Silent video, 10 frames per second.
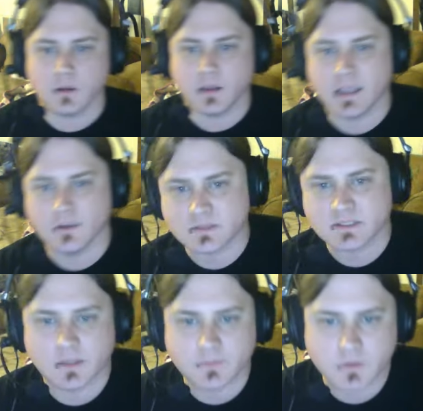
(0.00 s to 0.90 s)
Hey,
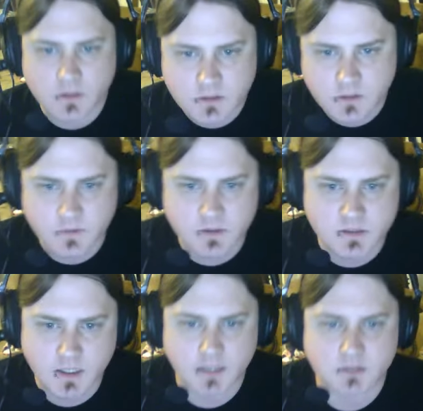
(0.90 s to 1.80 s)
what's up,
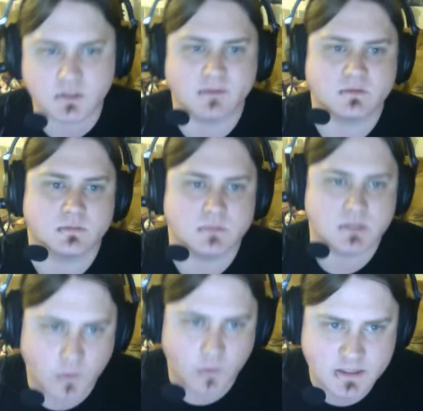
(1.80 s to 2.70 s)
YouTubers? Travis from
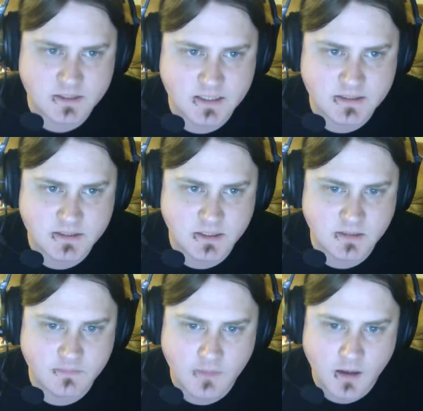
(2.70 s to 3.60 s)
TeamYTS
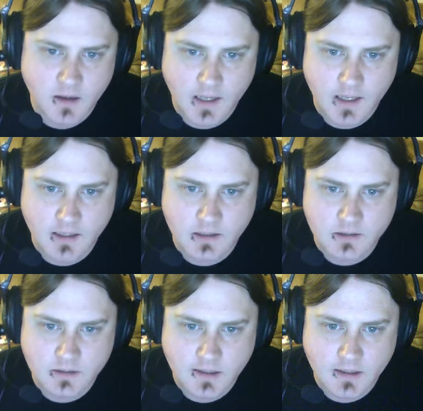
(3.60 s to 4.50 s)
here,
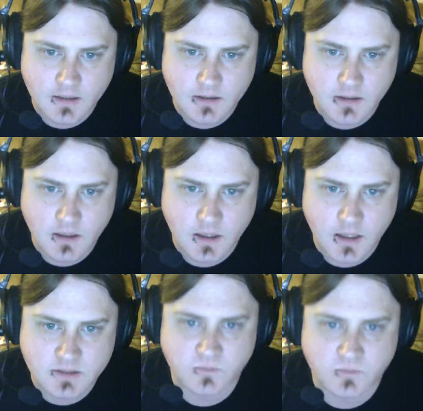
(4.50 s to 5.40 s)
and I
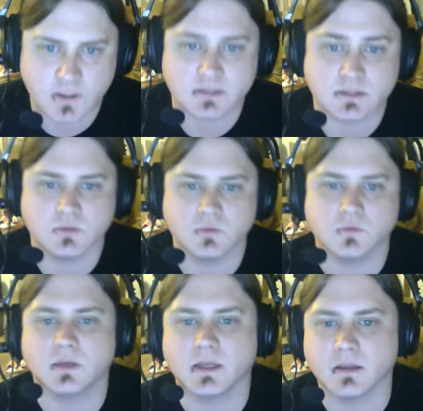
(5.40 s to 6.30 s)
just wanted
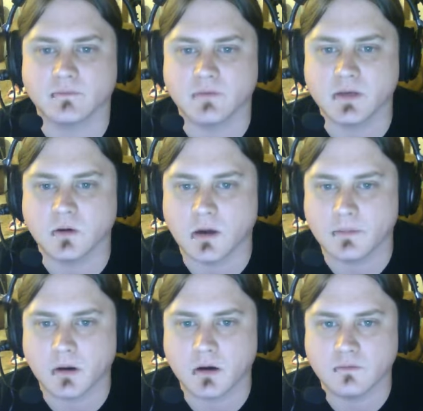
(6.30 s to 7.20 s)
to get another video
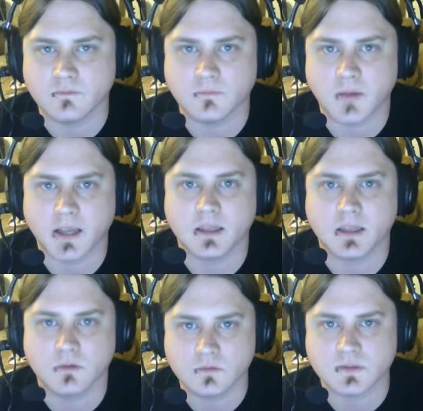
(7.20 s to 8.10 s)
up of my
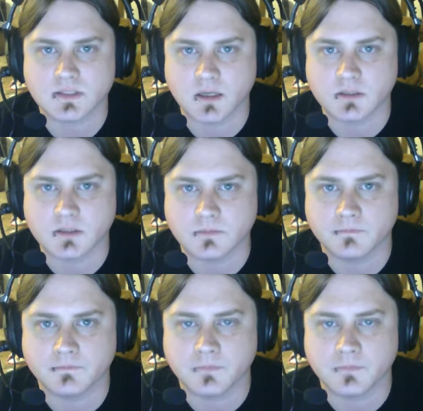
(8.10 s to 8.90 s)
hero discussion.